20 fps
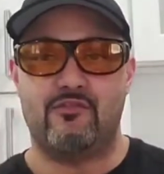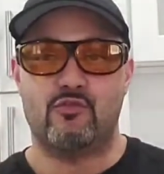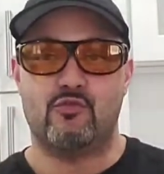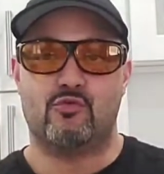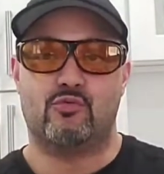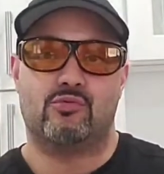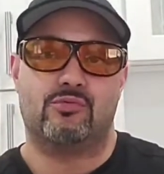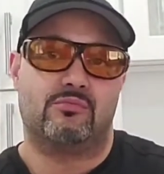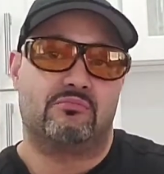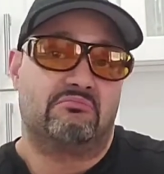
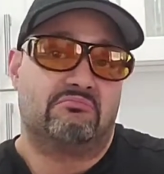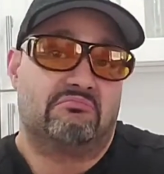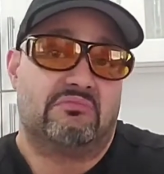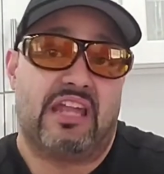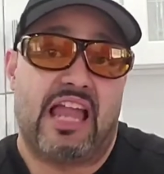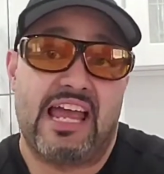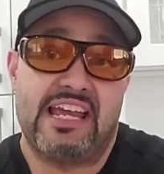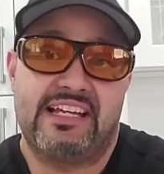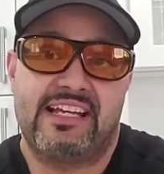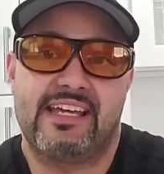you
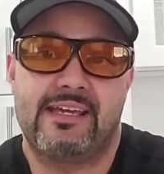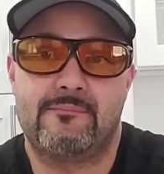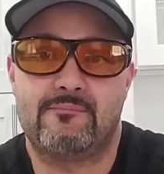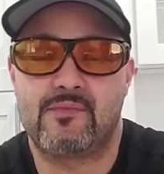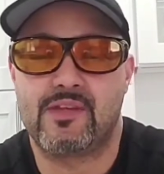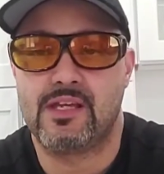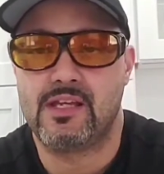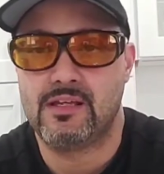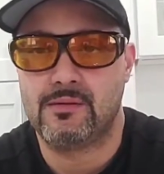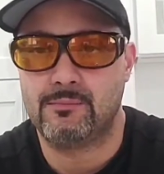like
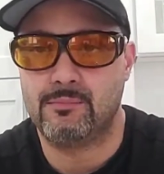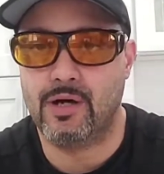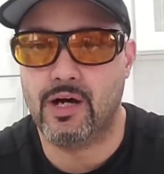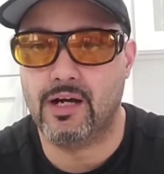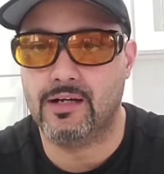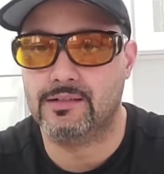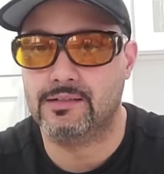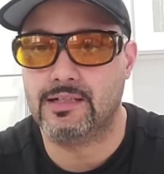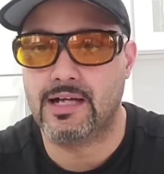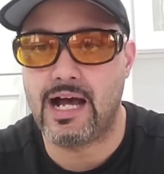it.
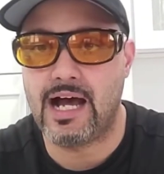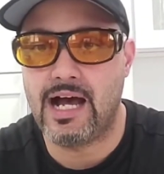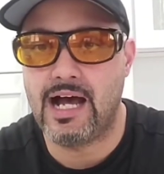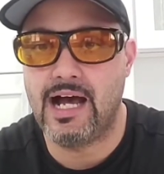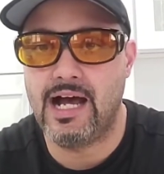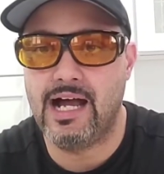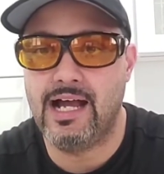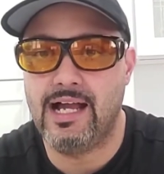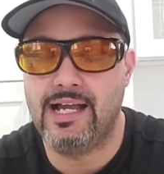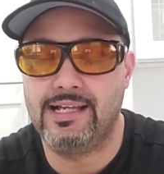But
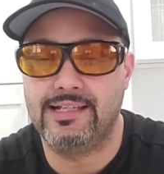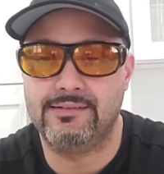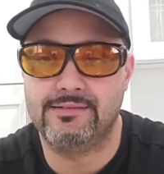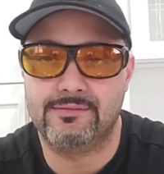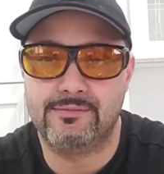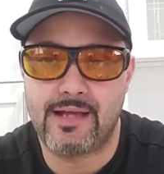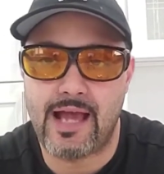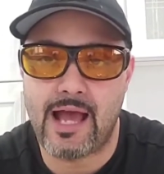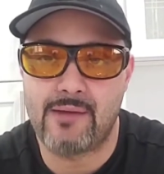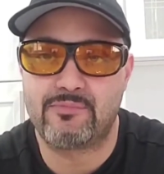I
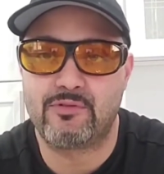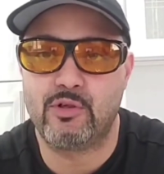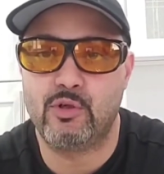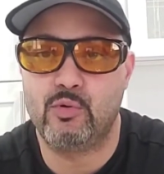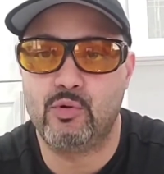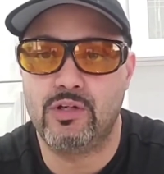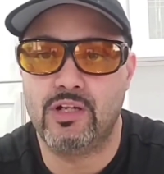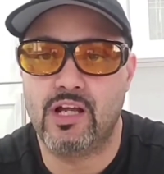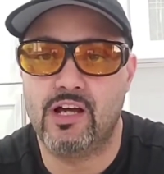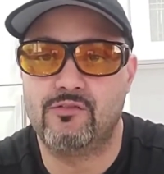
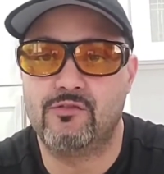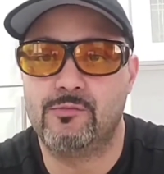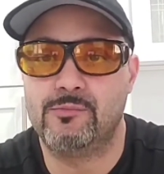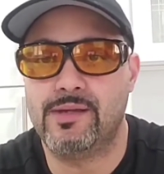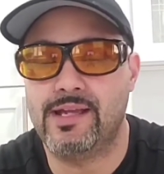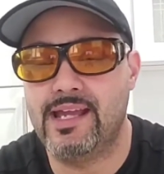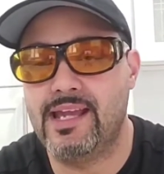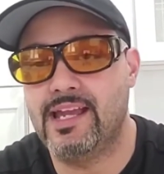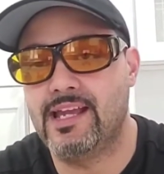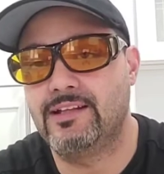absolutely love them
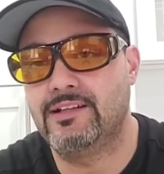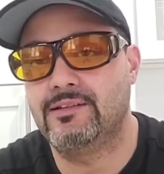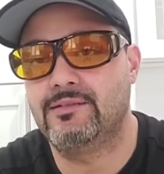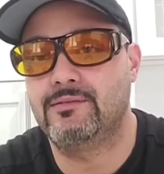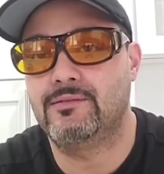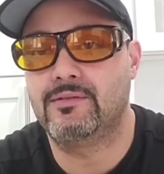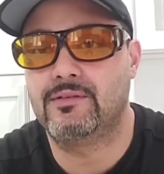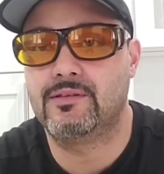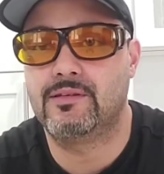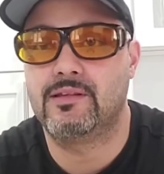and
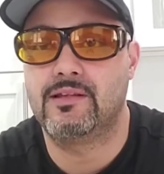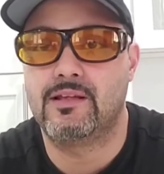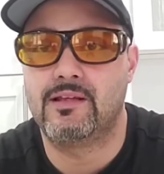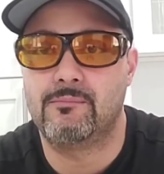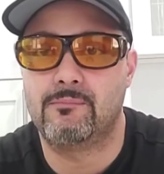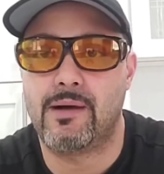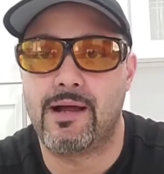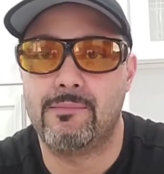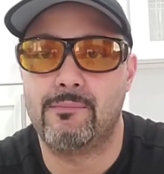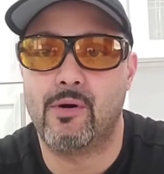
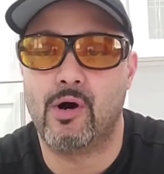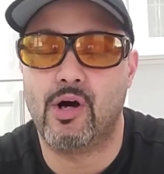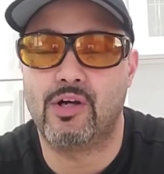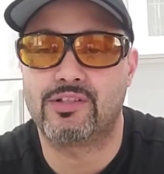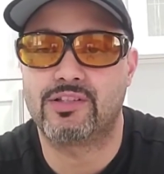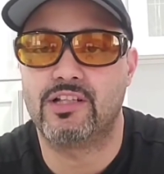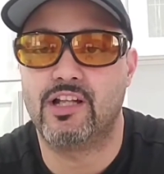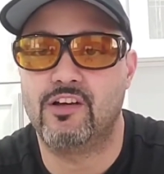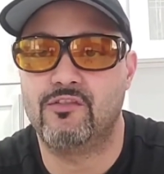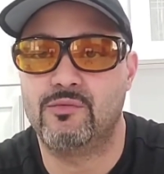my
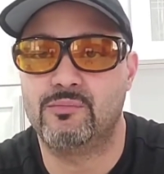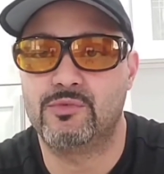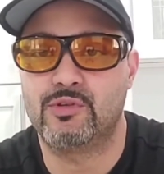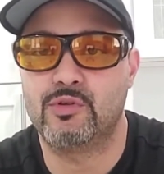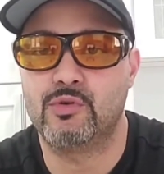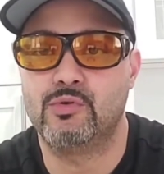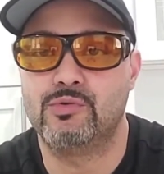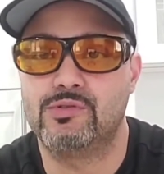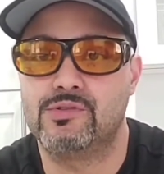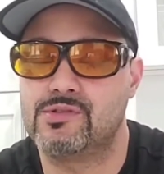boss loves them
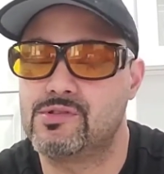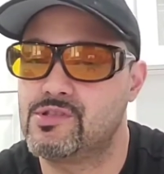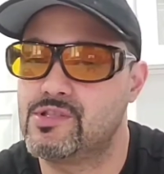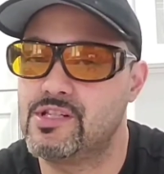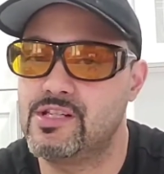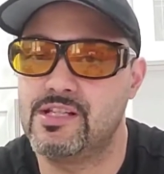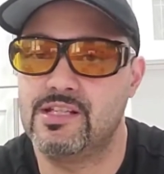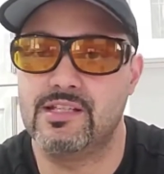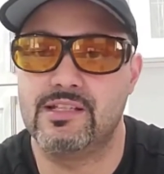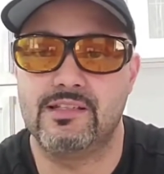too.
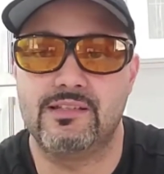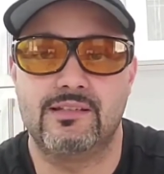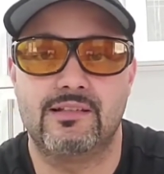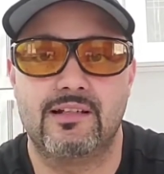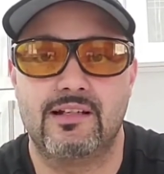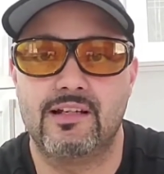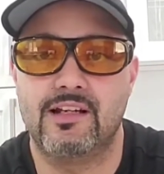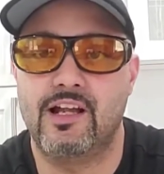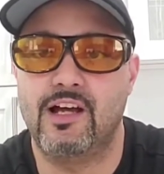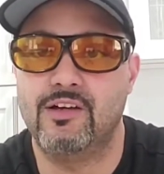She
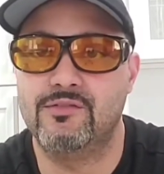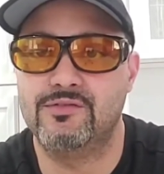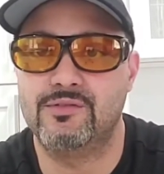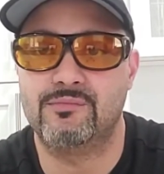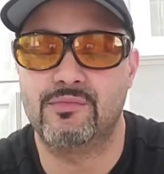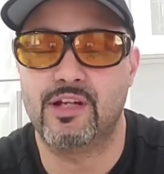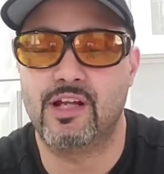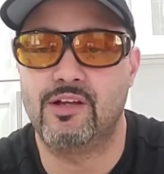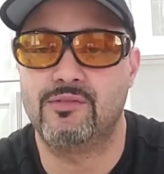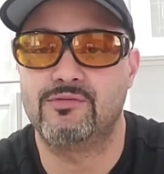loves
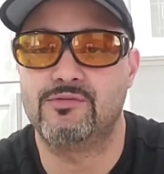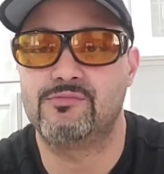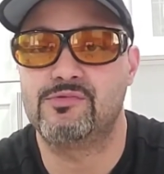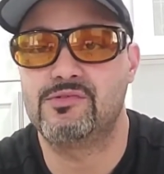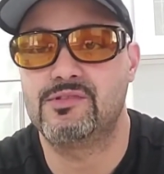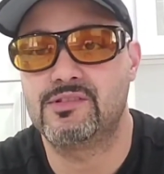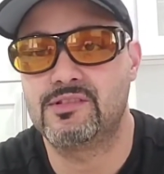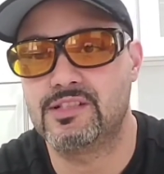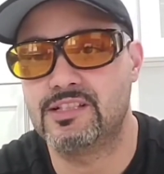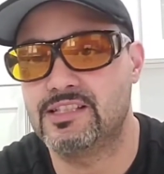them, loves them.
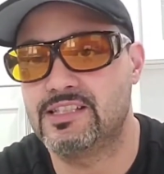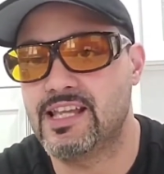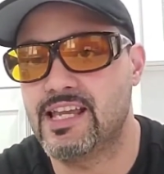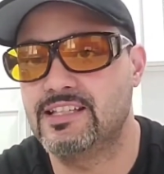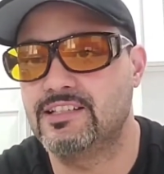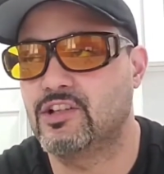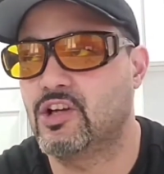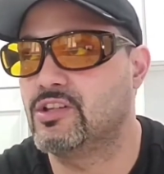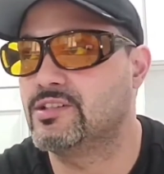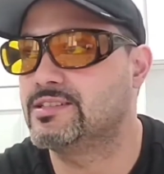She stays
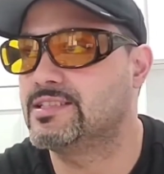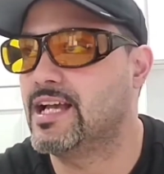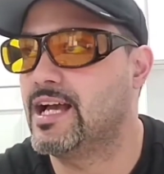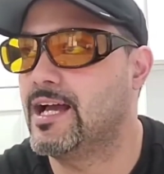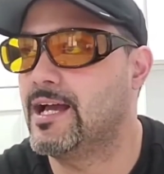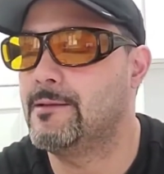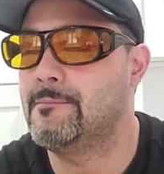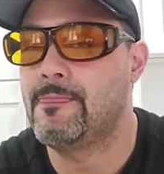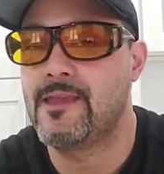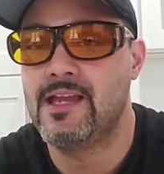all the
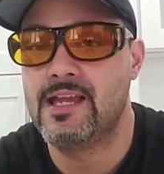time